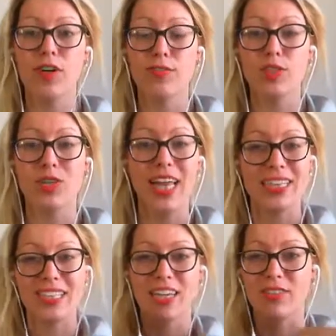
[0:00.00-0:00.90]
if you're doing
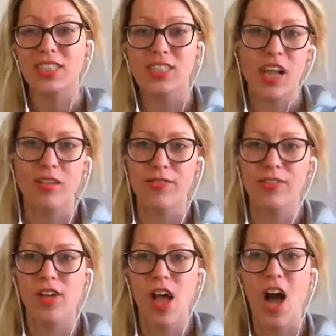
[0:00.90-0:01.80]
this kind of
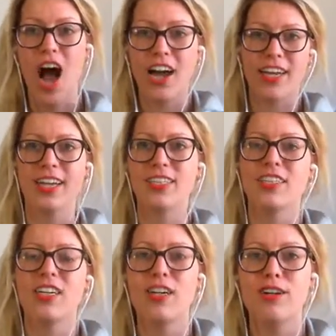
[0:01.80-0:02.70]

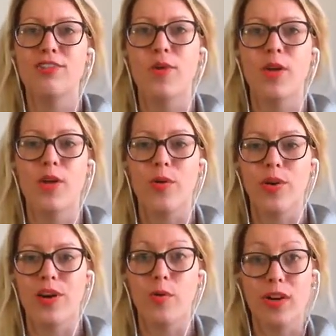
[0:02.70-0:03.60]
self-audit for
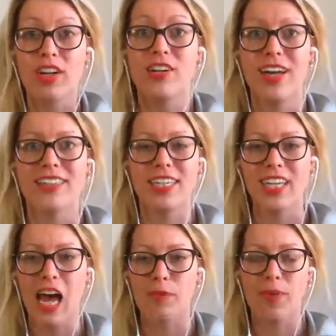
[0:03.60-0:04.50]
where you're investing
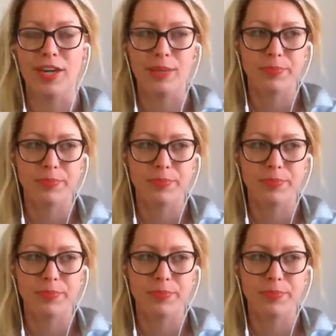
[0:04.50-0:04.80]
time or money.